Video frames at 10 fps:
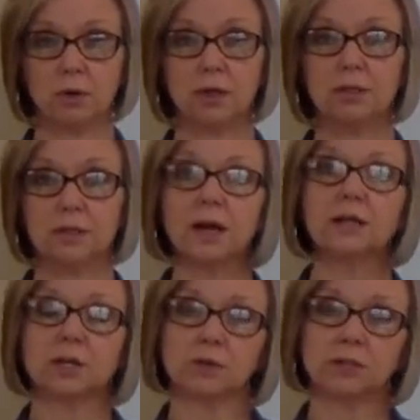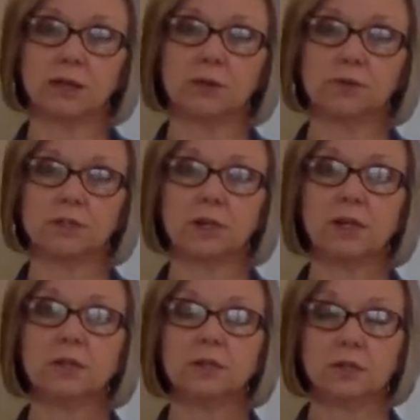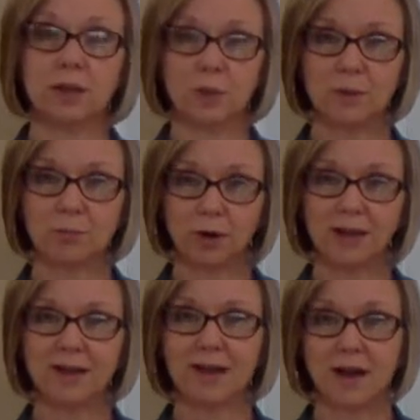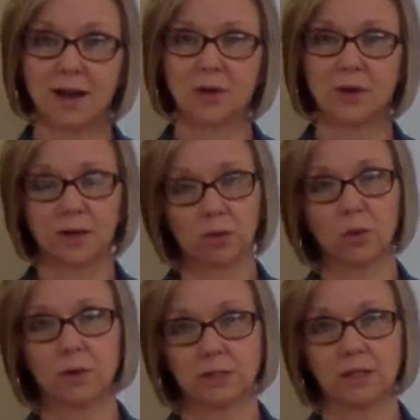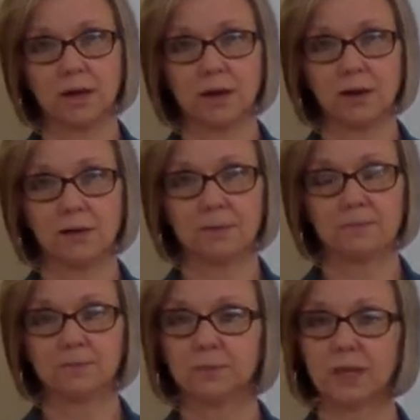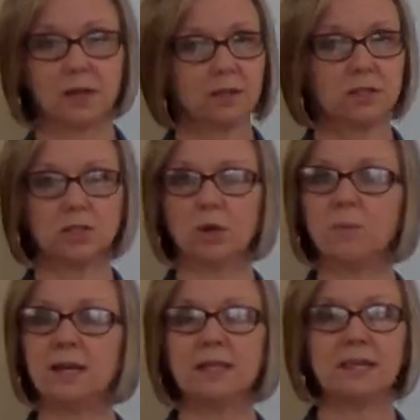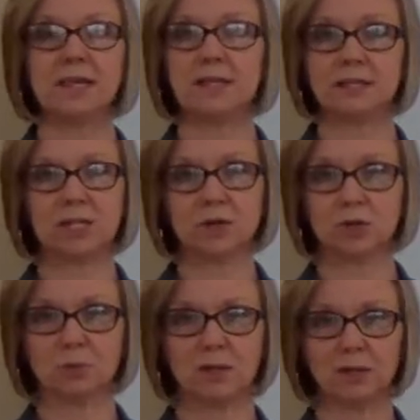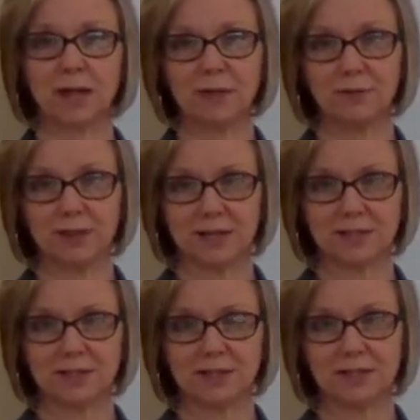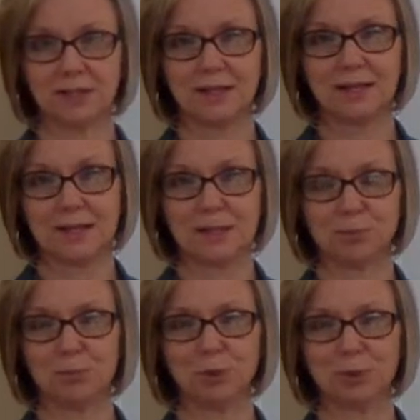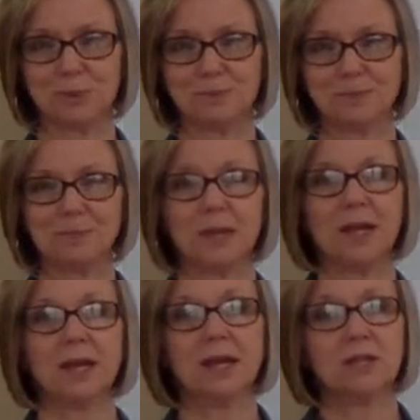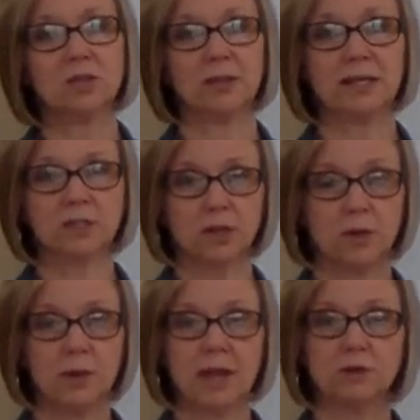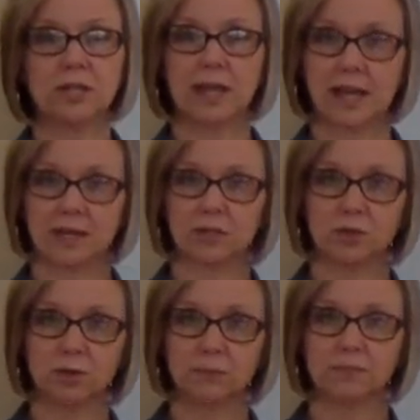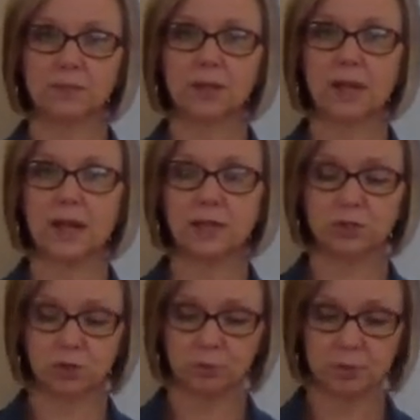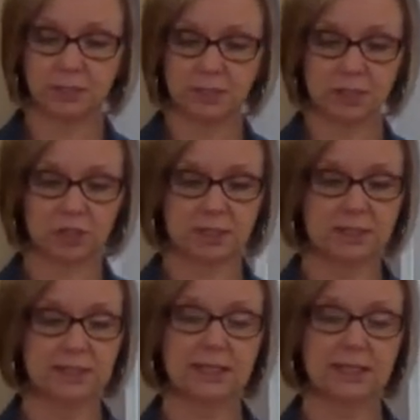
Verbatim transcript: conduct ourselves so that we bring honor and glory to God? So many things here, so many life lessons in this book. So let's go now to Esther. Esther petitions the